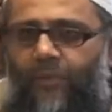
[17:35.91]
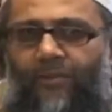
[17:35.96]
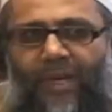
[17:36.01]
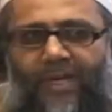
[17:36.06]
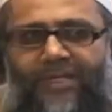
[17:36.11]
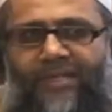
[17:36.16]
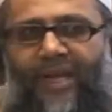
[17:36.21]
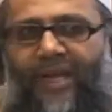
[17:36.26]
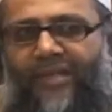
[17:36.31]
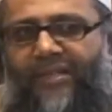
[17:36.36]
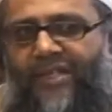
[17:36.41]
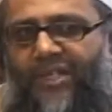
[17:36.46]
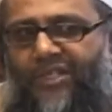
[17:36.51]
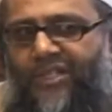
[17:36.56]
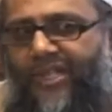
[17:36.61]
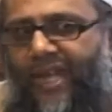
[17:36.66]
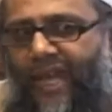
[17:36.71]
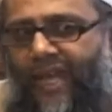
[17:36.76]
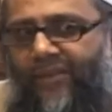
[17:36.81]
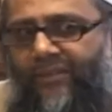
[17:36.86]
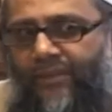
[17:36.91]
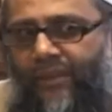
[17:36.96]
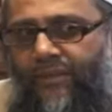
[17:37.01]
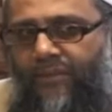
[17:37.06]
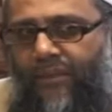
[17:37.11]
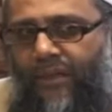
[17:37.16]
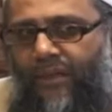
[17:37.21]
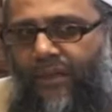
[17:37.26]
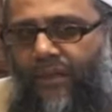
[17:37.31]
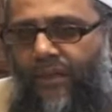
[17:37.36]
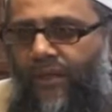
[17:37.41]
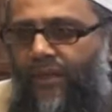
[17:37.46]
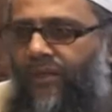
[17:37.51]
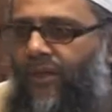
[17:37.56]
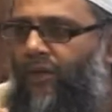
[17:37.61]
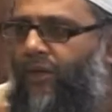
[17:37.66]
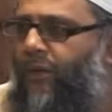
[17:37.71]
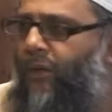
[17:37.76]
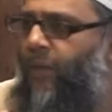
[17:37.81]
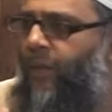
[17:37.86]
We must understand them,
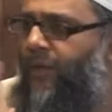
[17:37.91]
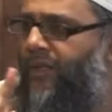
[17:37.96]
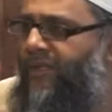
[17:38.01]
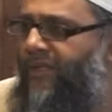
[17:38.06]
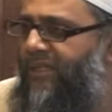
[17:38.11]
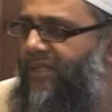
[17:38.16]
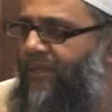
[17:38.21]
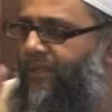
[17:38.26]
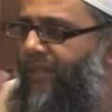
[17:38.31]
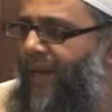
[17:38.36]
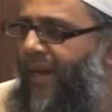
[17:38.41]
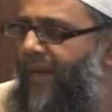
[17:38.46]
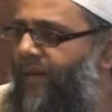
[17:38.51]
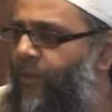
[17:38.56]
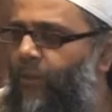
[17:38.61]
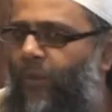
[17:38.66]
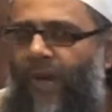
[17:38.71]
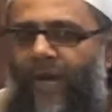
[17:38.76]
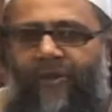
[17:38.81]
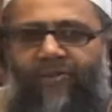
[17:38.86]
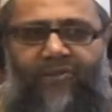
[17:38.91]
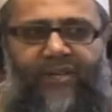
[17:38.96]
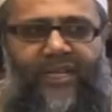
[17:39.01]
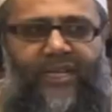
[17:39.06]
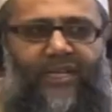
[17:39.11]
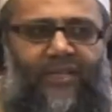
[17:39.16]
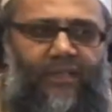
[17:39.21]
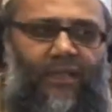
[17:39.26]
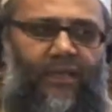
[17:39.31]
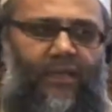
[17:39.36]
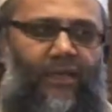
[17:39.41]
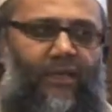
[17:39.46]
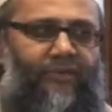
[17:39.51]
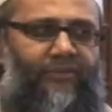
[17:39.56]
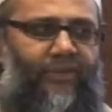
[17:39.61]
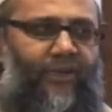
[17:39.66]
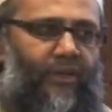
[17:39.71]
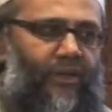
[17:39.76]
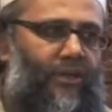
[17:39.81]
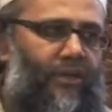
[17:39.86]
not according to this black and white reading
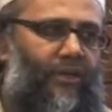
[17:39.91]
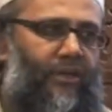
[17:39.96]
of